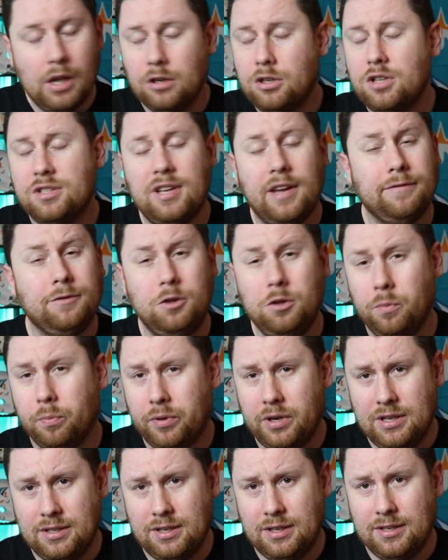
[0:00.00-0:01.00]
Just have two
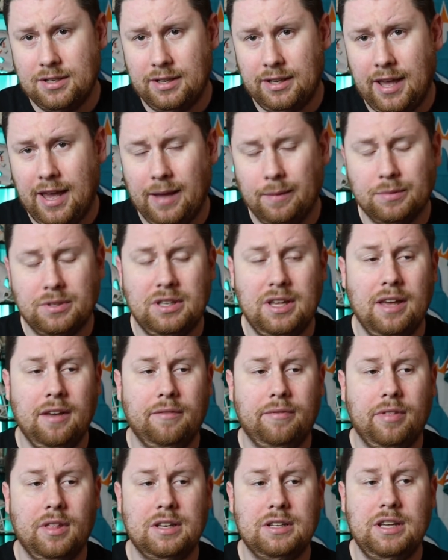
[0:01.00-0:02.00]
preseason games.
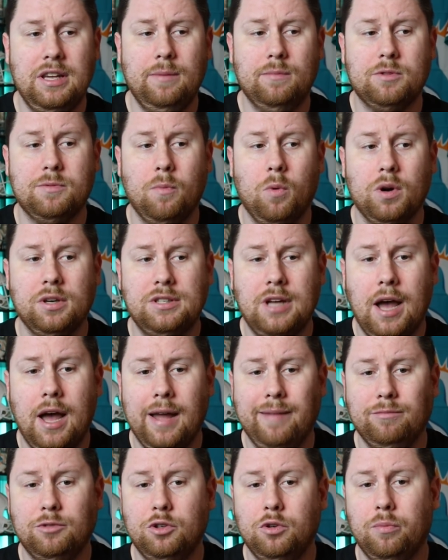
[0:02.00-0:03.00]
Give the teams more
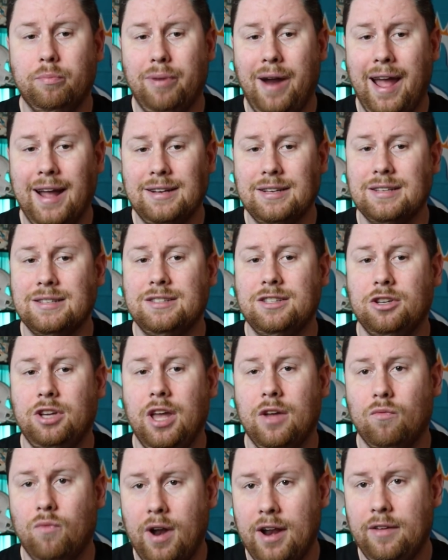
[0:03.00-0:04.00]
time to practice, to
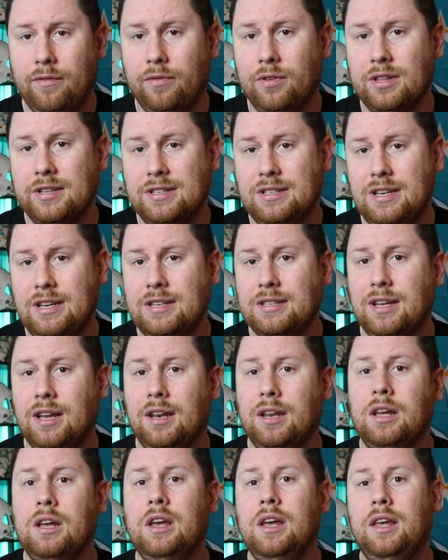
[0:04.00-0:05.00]
get ready for the
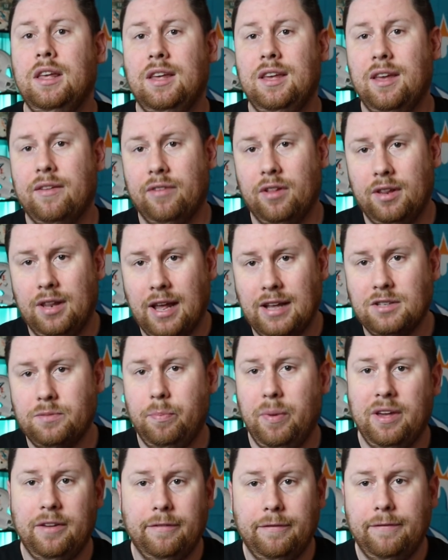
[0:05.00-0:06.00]
season. You give a nice
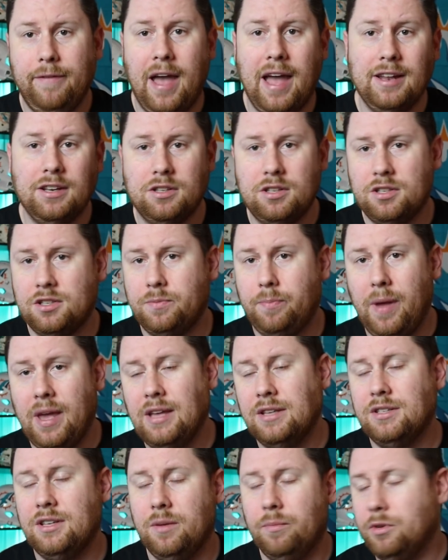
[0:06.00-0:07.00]
big fat
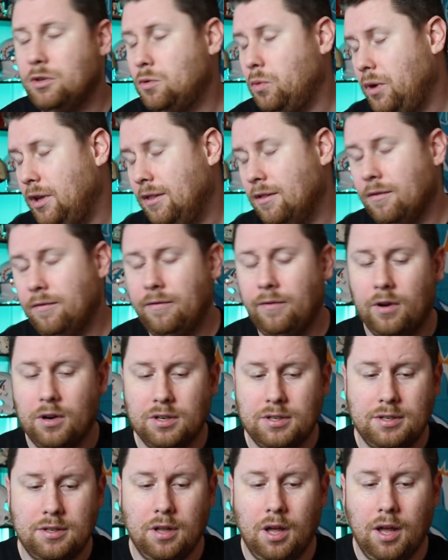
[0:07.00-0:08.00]
space in between the
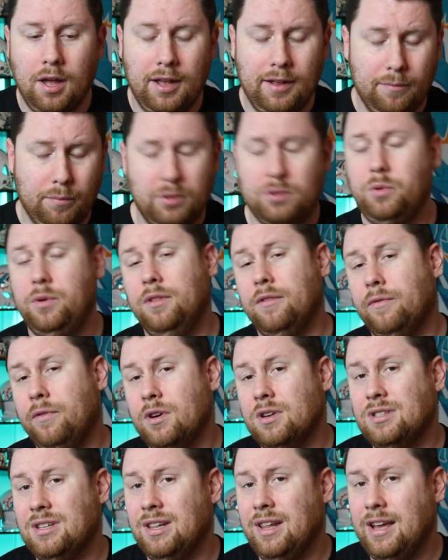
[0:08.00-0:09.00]
first, uh, in between the
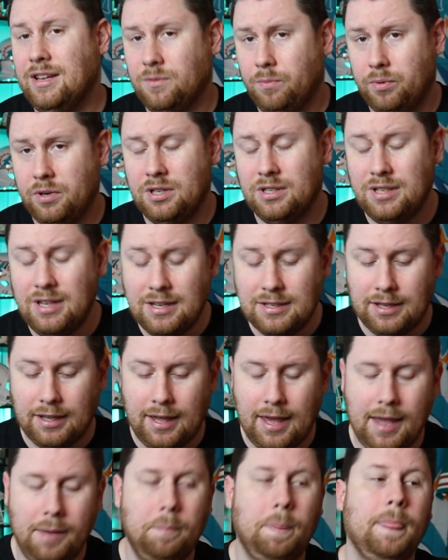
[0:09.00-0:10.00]
first and last preseason
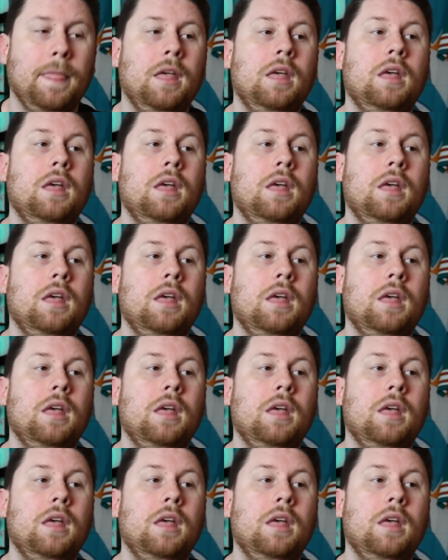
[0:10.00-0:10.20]
game.